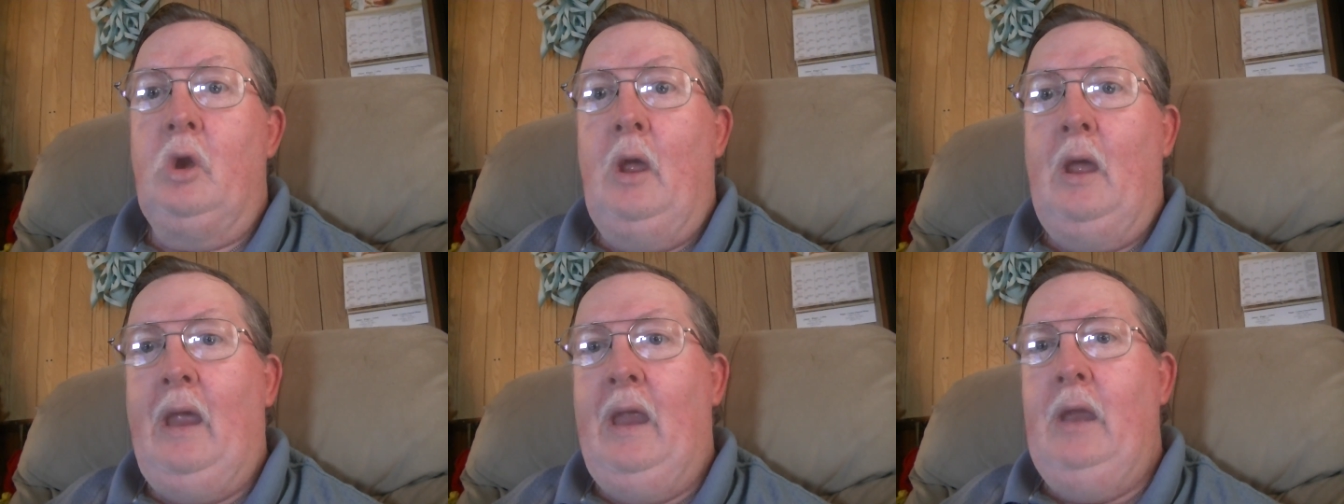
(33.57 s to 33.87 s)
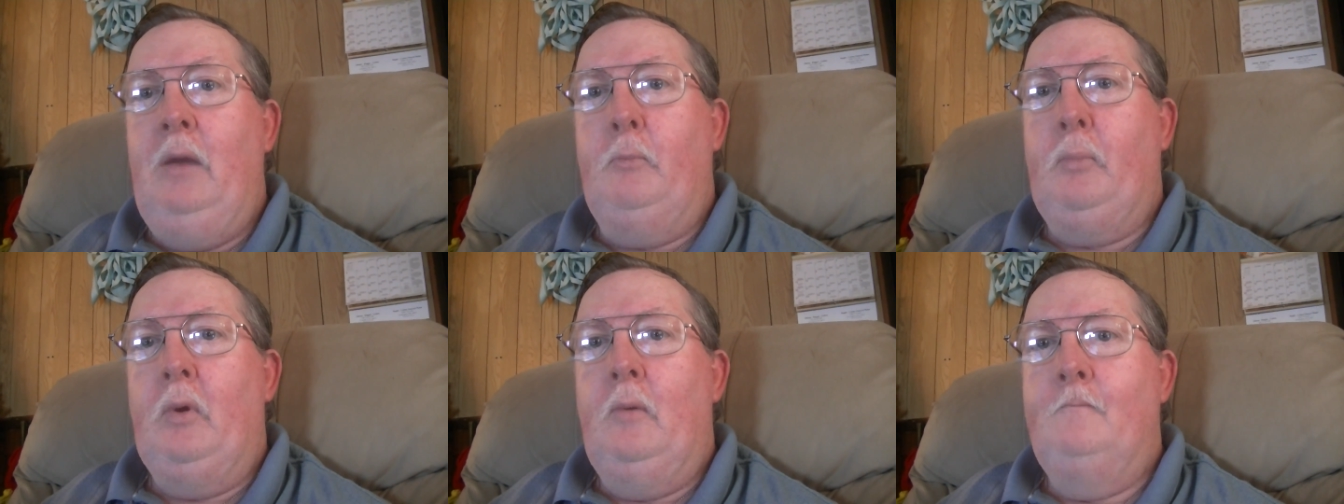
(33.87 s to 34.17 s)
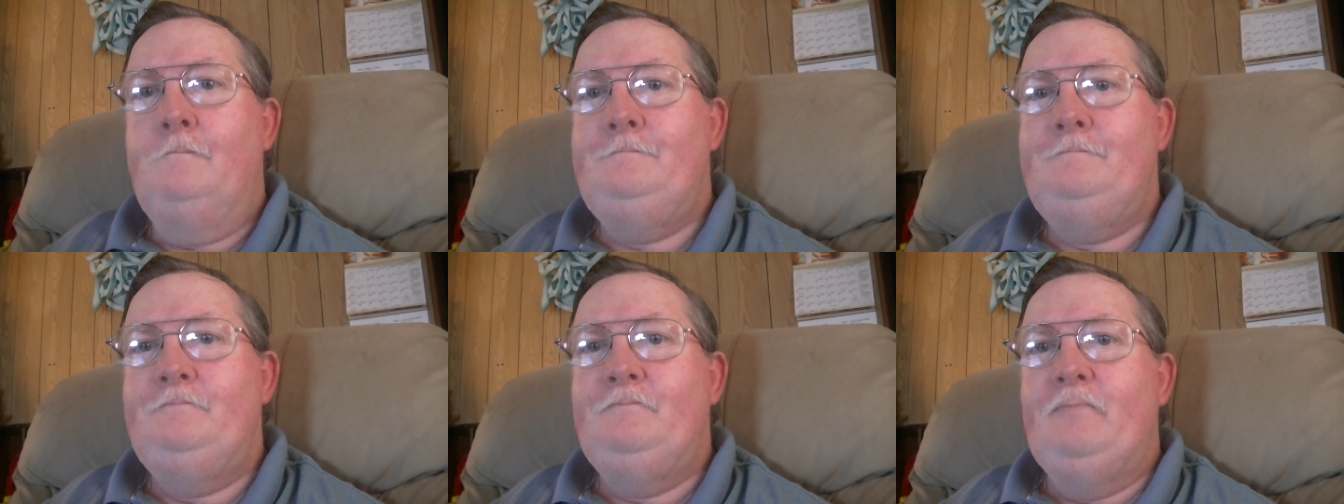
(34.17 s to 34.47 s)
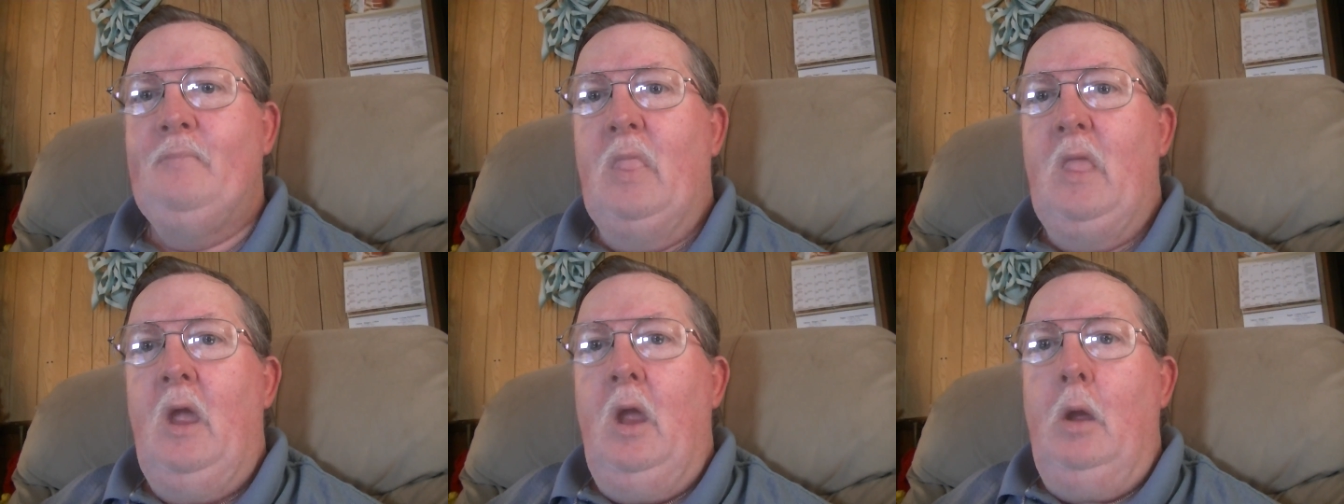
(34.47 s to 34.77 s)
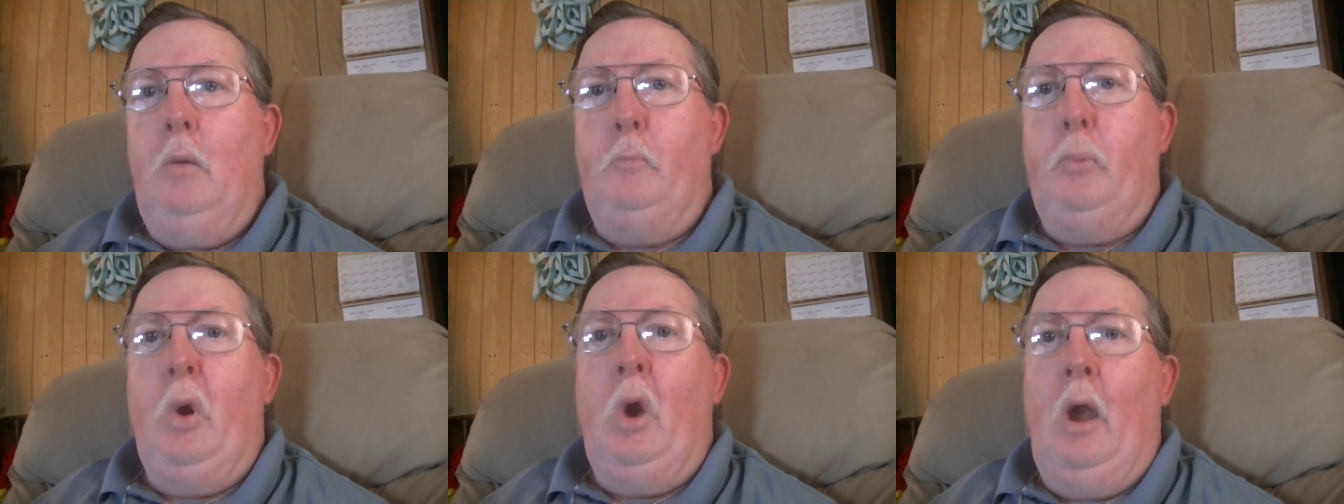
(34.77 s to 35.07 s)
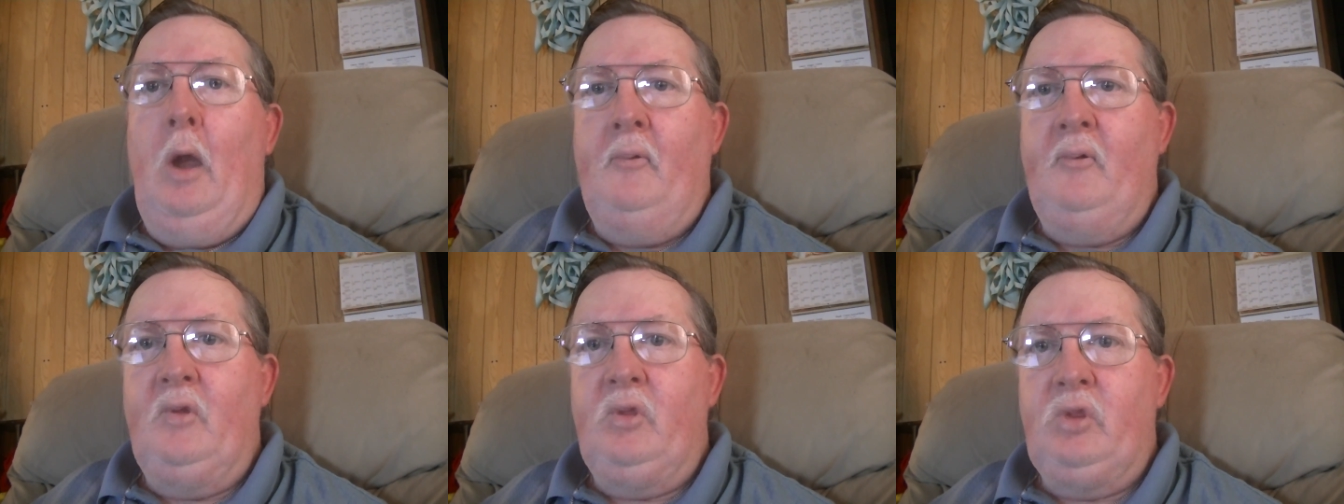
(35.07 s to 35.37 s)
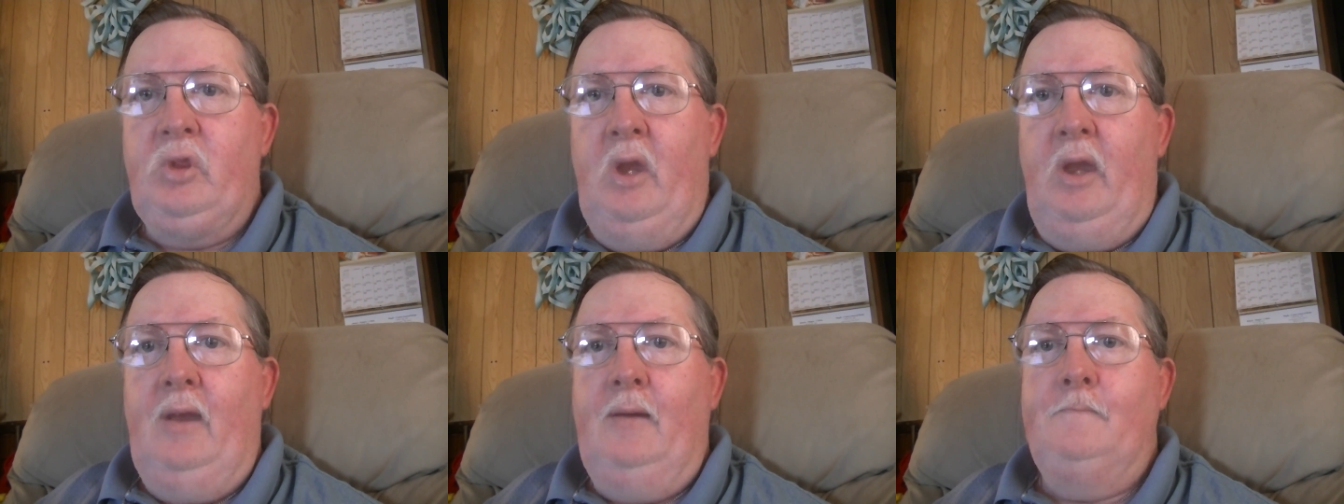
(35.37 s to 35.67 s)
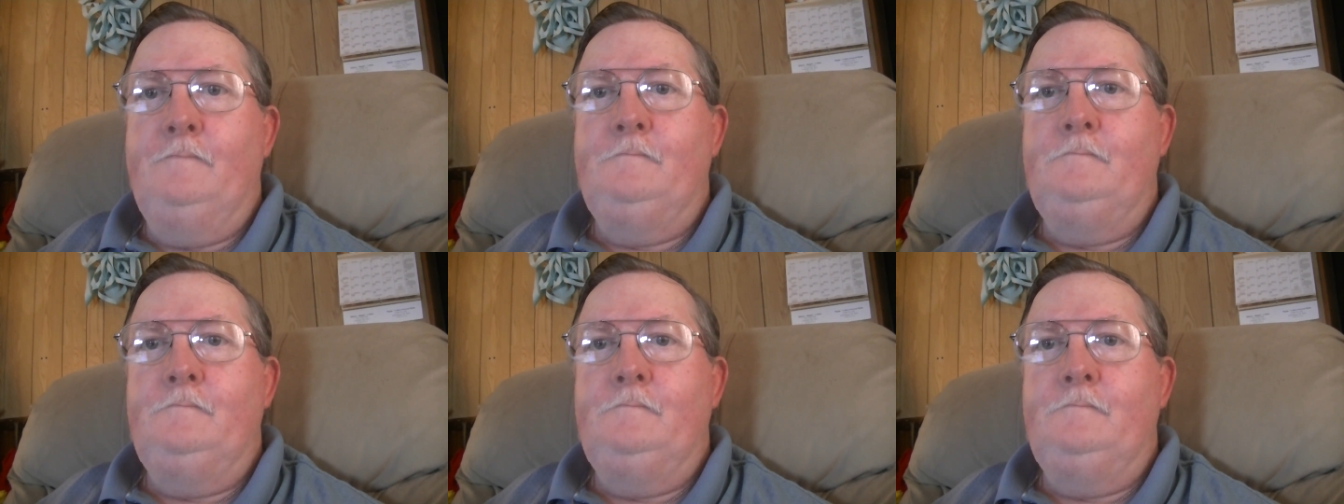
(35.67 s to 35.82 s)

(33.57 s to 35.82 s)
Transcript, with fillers: hype, prophecy,